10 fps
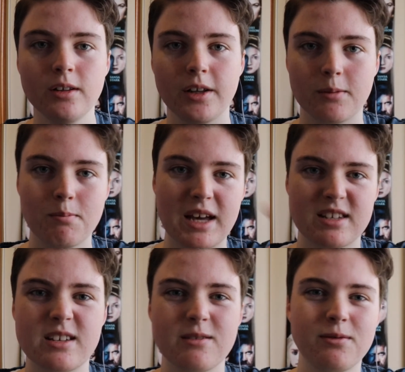like
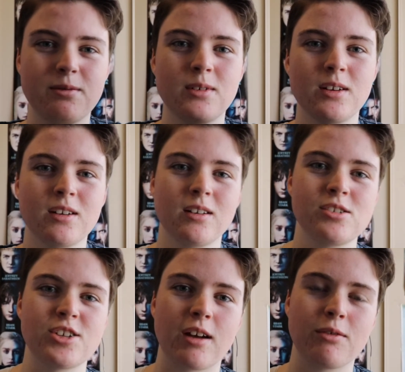massive
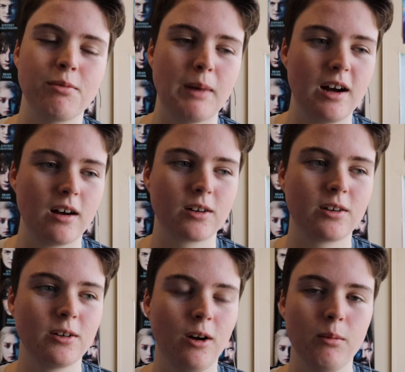chafe mark
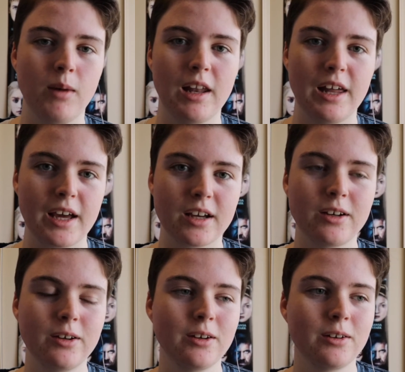on my leg
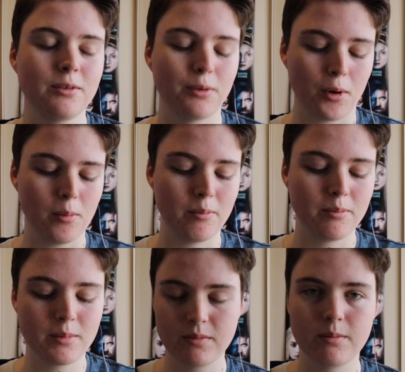from
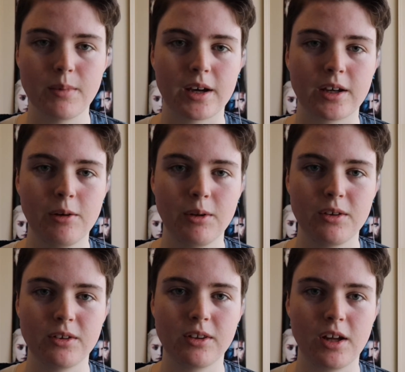packing with
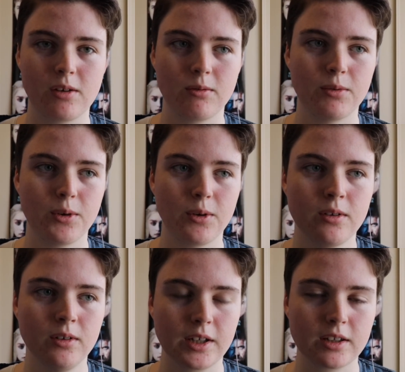this thing for
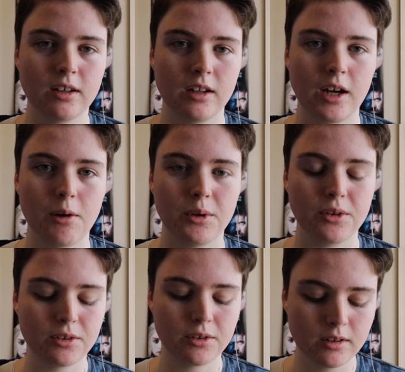like 10
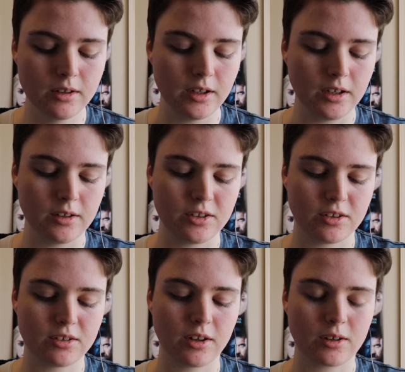hours, and it
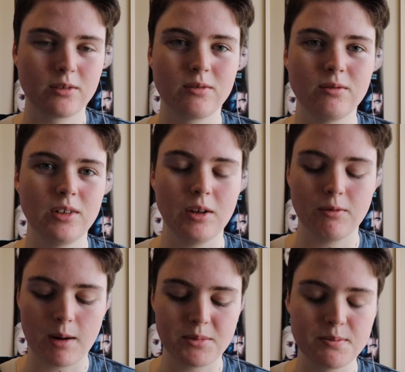just like, it
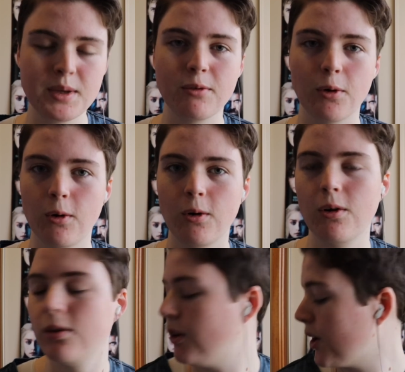rubbed me raw.
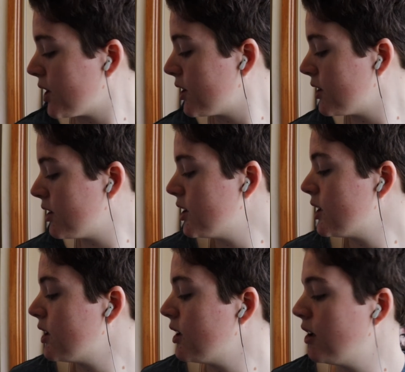Like,
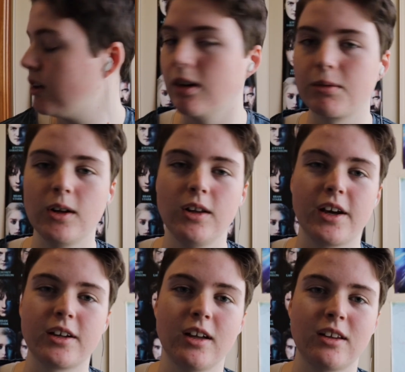I've got
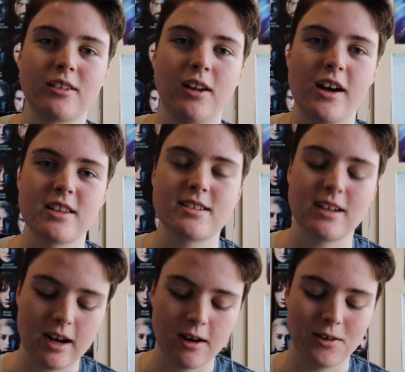like a slight
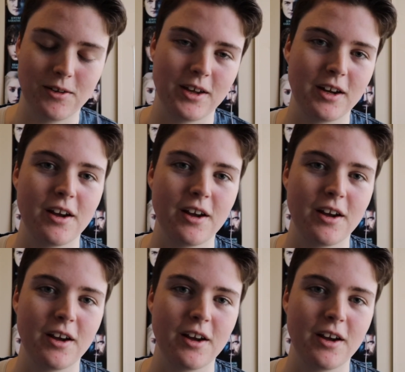scar on there